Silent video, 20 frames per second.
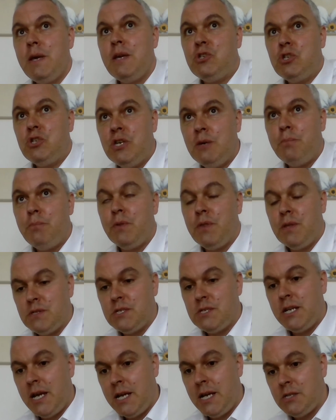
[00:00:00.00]
be cheaper
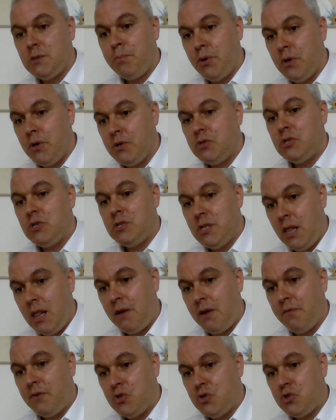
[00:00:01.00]
than today to purchase a
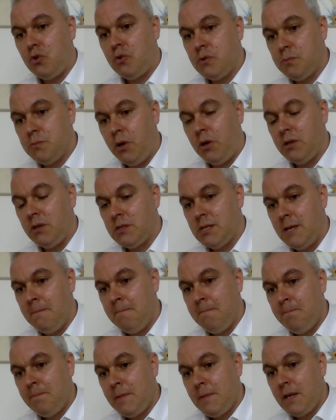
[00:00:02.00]
life insurance policy.
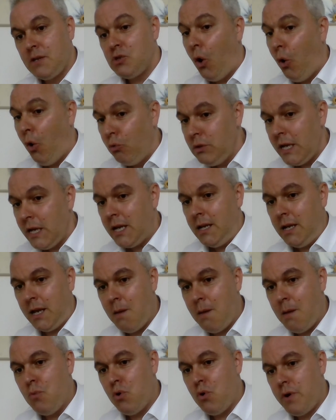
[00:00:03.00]
It's only going
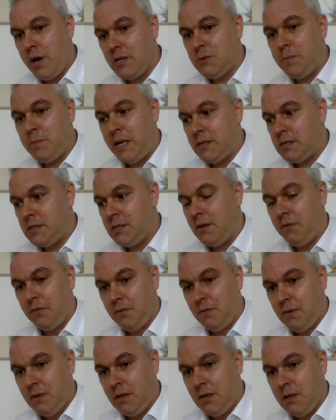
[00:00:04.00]
to get more expensive.
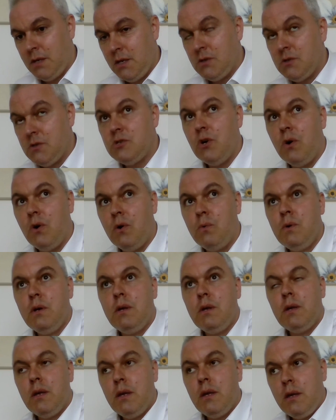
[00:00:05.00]

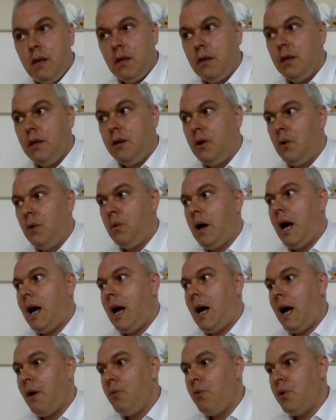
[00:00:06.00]
So, you know,
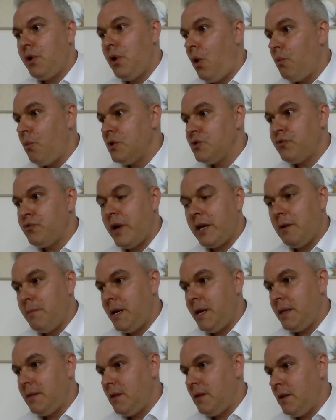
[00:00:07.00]
I would always
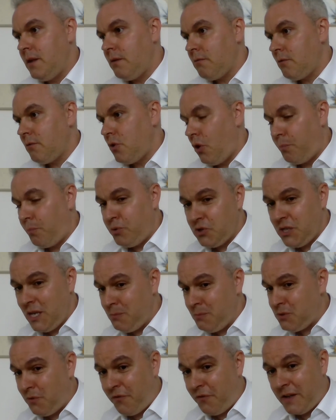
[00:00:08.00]
recommend that corporate
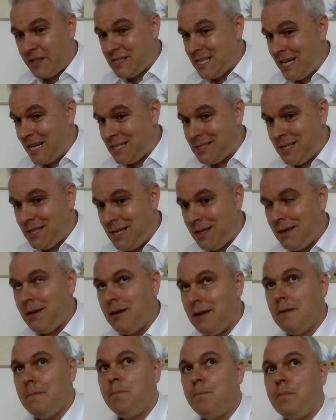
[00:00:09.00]
schemes are
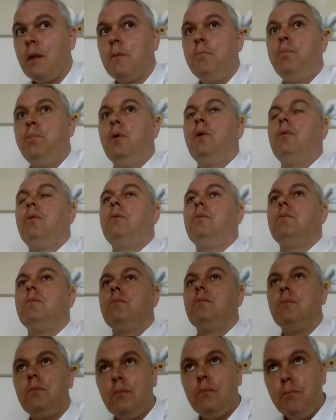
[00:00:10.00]
fantastic, but
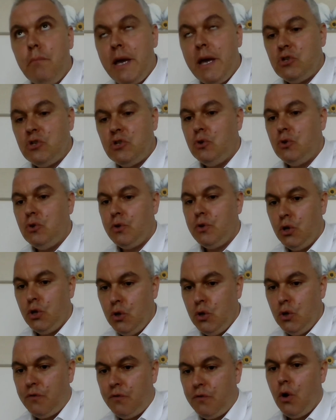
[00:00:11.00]
make sure that
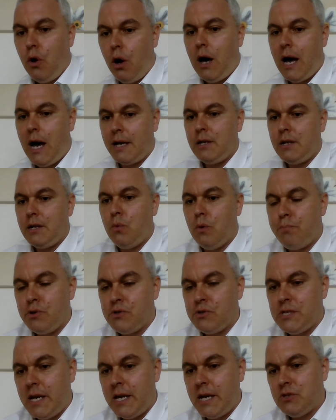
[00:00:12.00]
you've got adequate
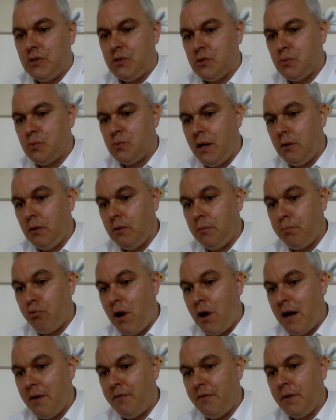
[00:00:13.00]
protection as well
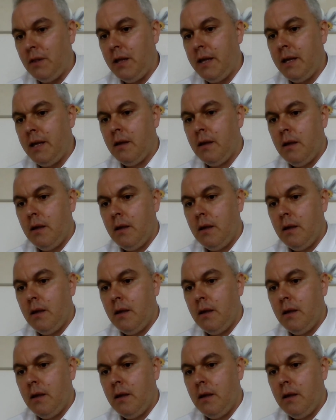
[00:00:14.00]
privately,